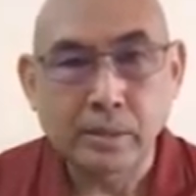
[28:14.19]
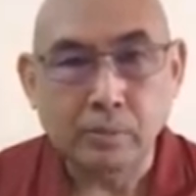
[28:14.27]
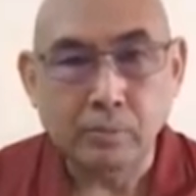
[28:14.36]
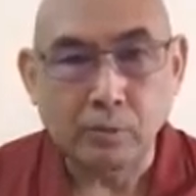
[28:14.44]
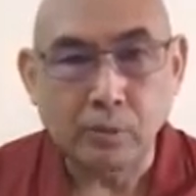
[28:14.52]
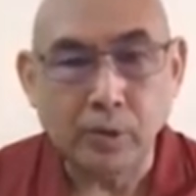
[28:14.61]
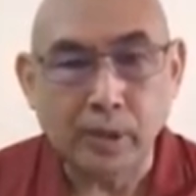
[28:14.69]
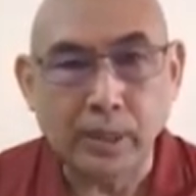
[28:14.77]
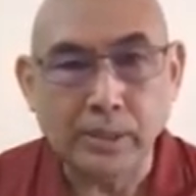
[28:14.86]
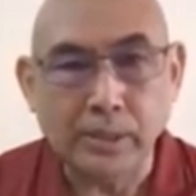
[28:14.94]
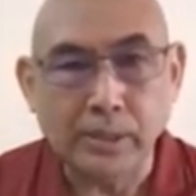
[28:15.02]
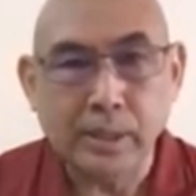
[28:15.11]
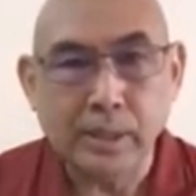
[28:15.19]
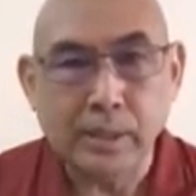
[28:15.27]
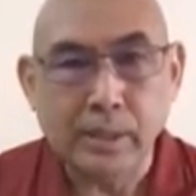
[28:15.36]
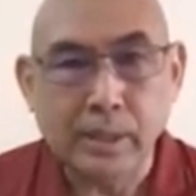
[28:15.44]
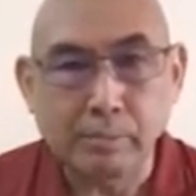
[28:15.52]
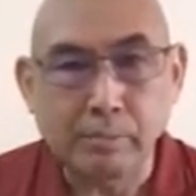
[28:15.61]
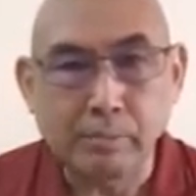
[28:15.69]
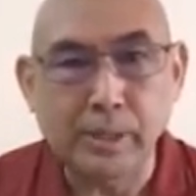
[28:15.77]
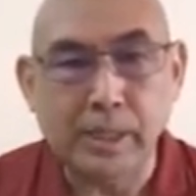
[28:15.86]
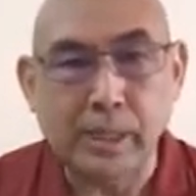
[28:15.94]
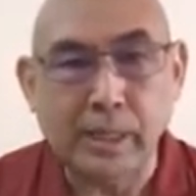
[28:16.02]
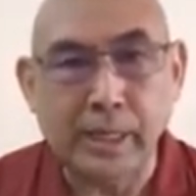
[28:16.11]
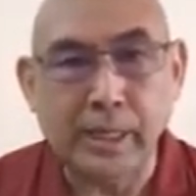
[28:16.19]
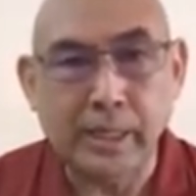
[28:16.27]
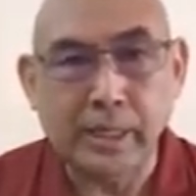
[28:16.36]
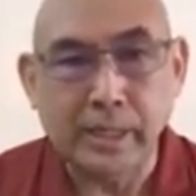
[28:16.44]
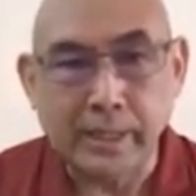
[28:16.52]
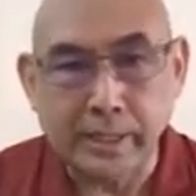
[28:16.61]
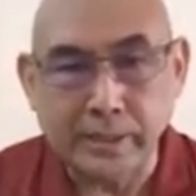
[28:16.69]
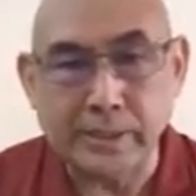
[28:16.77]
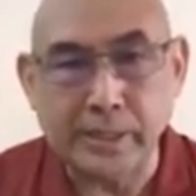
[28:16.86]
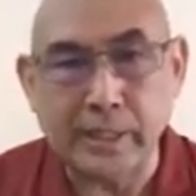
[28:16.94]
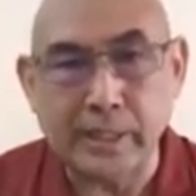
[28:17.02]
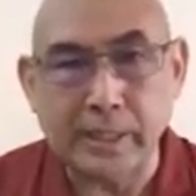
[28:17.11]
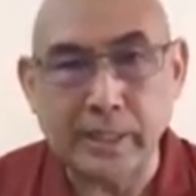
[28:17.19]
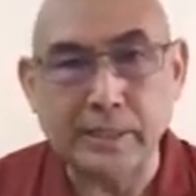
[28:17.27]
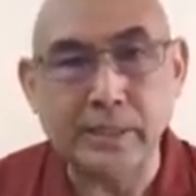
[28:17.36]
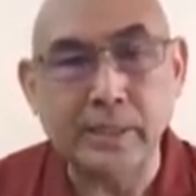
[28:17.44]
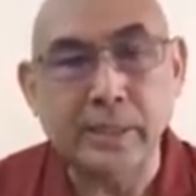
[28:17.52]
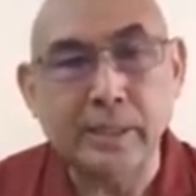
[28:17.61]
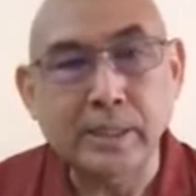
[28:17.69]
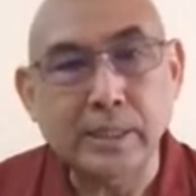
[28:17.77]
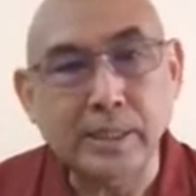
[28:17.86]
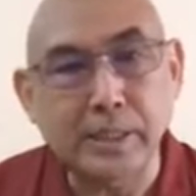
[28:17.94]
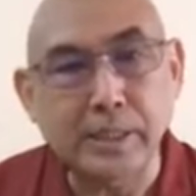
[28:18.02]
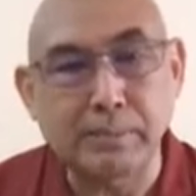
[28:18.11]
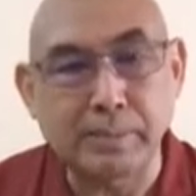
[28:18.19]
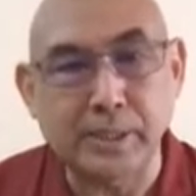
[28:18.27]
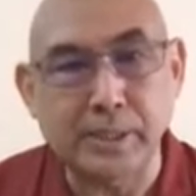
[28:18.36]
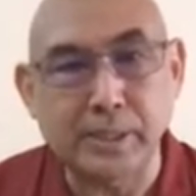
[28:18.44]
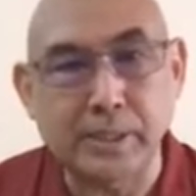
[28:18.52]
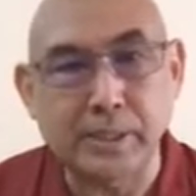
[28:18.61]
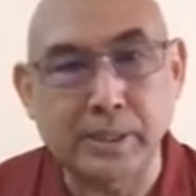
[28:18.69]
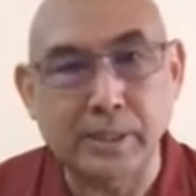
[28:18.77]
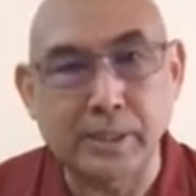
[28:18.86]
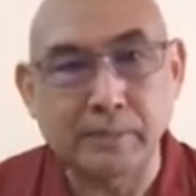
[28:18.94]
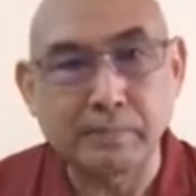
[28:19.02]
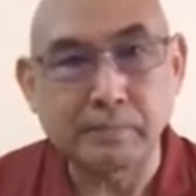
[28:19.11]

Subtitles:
for us, me and I is there as a independently.